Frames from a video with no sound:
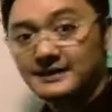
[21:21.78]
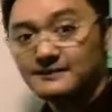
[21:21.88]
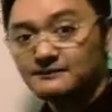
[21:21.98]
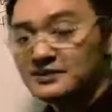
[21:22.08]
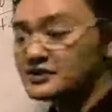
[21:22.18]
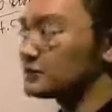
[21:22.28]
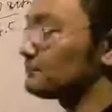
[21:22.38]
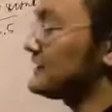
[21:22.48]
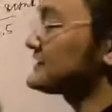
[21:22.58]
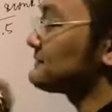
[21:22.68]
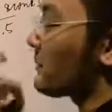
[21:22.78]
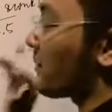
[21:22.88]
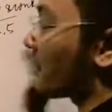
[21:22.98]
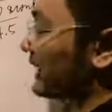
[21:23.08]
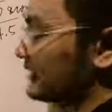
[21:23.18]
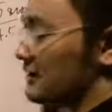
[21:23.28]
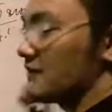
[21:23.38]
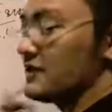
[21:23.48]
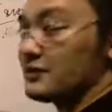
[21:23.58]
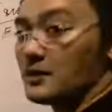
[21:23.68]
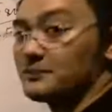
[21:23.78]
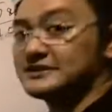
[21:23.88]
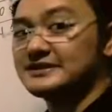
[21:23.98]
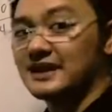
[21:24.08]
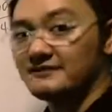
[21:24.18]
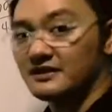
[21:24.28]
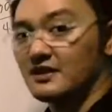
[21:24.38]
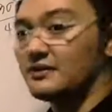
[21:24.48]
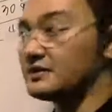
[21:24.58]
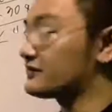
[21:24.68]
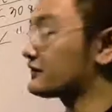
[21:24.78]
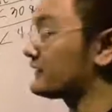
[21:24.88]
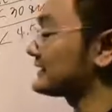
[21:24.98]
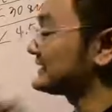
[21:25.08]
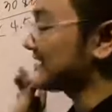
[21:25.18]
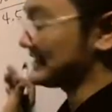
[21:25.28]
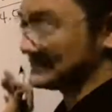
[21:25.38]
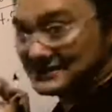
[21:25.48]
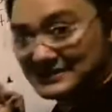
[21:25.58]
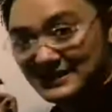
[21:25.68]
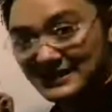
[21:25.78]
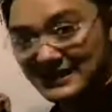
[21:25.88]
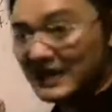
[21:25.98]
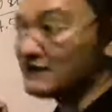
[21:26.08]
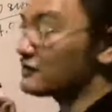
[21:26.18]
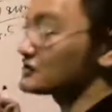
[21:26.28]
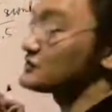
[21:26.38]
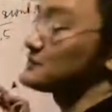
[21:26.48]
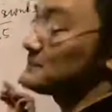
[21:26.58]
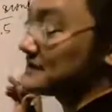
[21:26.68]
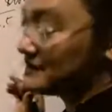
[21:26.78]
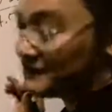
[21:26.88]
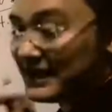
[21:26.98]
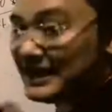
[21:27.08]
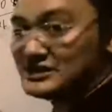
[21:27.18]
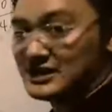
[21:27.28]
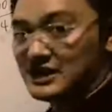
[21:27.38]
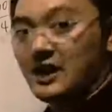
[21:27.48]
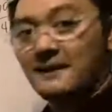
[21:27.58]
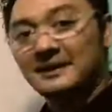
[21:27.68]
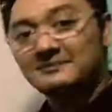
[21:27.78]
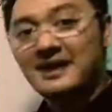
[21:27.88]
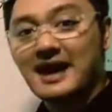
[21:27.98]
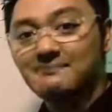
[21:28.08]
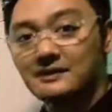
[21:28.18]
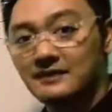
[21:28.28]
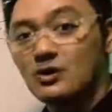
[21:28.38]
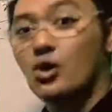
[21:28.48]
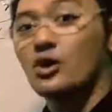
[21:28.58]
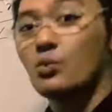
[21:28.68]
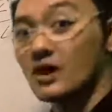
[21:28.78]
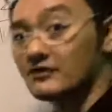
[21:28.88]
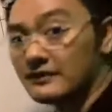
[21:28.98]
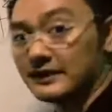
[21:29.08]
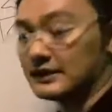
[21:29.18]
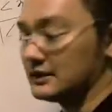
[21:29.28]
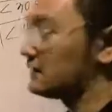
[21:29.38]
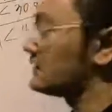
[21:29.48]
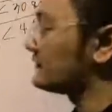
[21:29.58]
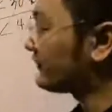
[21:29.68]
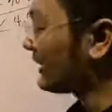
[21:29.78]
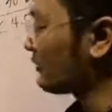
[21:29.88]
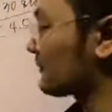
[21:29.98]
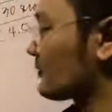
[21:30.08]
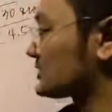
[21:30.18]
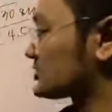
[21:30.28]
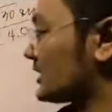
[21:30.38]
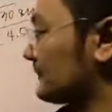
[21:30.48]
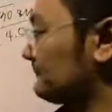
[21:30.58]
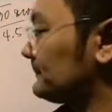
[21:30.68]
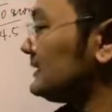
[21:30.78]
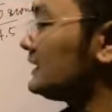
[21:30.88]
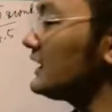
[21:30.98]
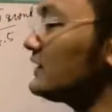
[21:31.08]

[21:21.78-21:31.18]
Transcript: Clear? So please be reminded of the therapeutic level of the different tests. Okay, and of course, a specific agent, maybe heparin or warfarin. Follow-up question.